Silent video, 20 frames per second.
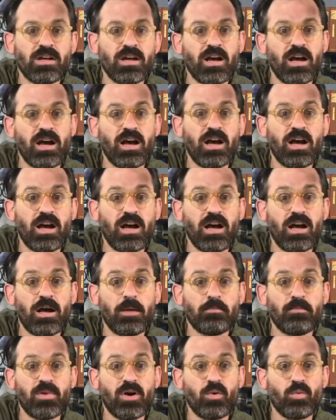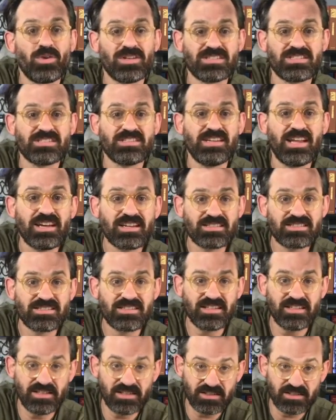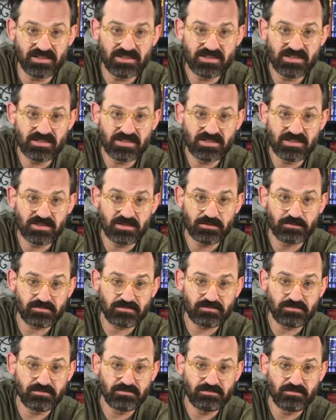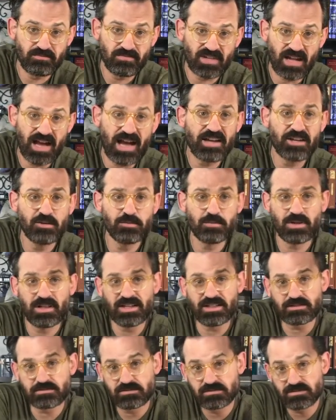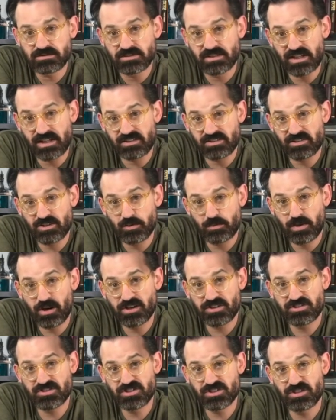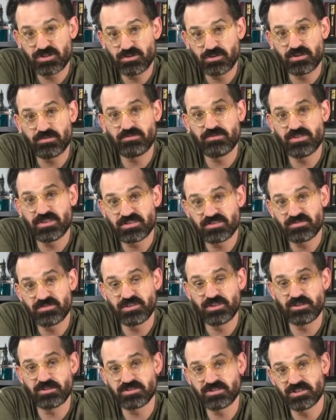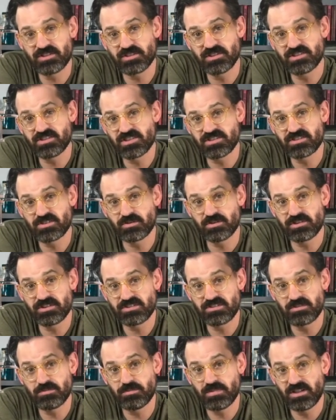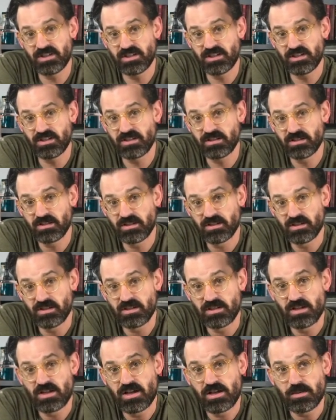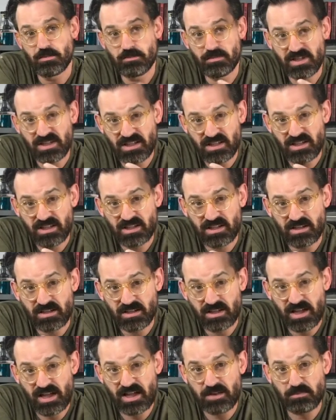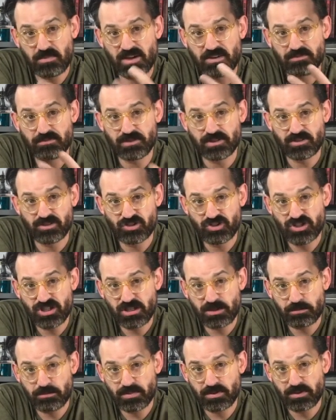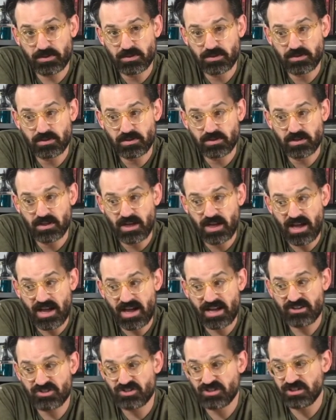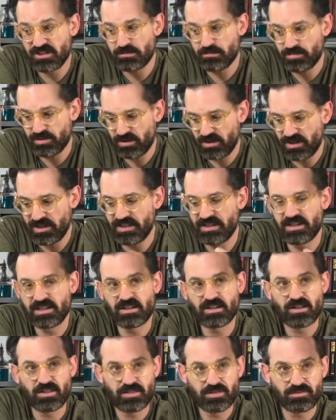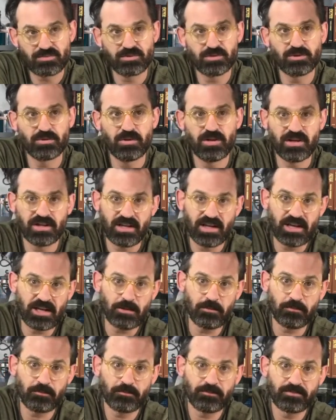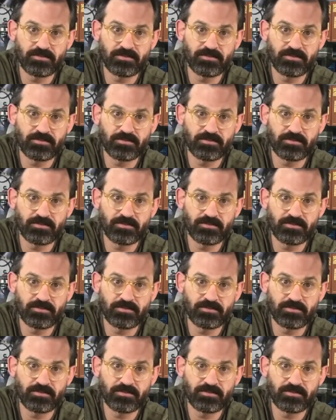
Um, what's next is, how do you play? And so part two of this video series is going to be me and my friend Chip actually playing through a game.